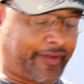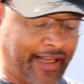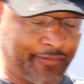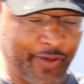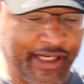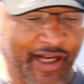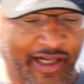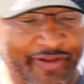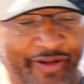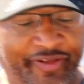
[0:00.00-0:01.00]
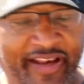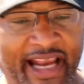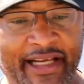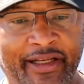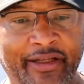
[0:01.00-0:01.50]
that we
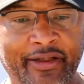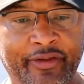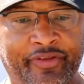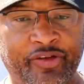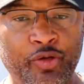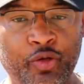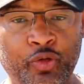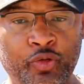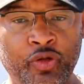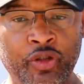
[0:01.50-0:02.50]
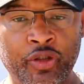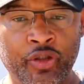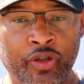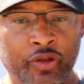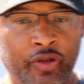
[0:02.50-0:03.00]
undertake to
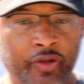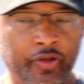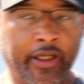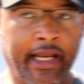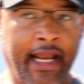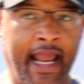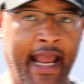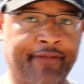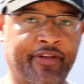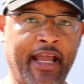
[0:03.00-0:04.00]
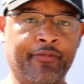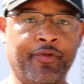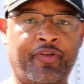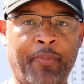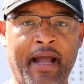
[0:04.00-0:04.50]
have that
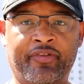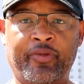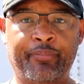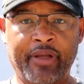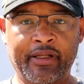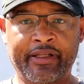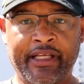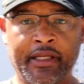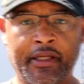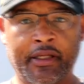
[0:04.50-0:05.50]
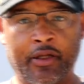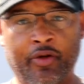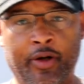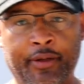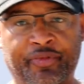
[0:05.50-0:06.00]
responsibility, you
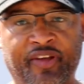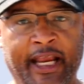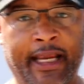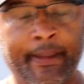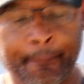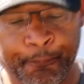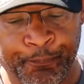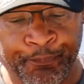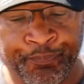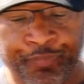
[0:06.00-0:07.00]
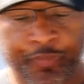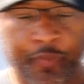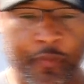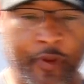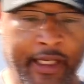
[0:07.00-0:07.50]
know what I'm saying?
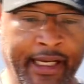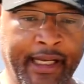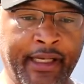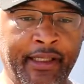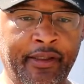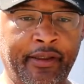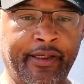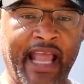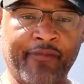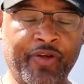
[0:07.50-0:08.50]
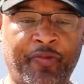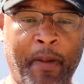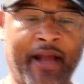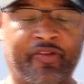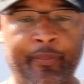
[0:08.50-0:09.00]
And that
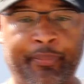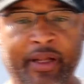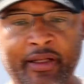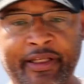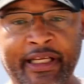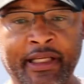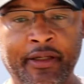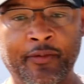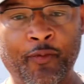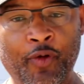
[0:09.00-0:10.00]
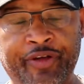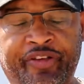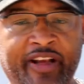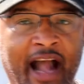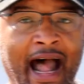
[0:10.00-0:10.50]
responsibility
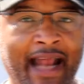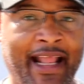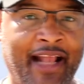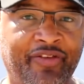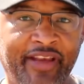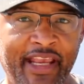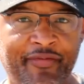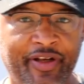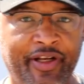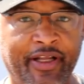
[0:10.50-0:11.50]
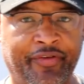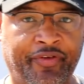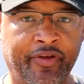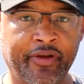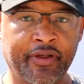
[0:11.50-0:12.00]
which God has given us